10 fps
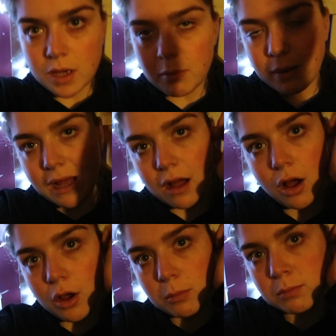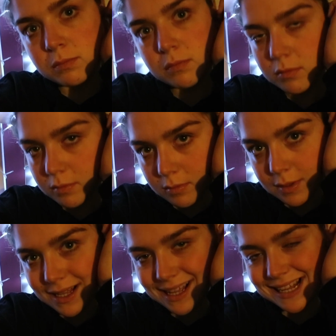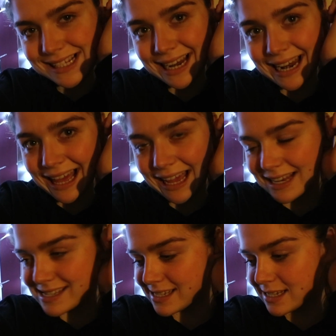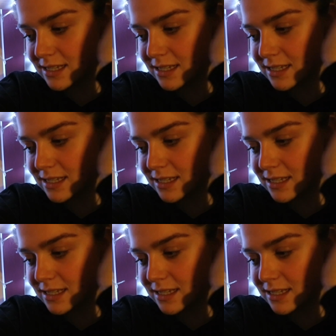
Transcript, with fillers: We are back home. It's late.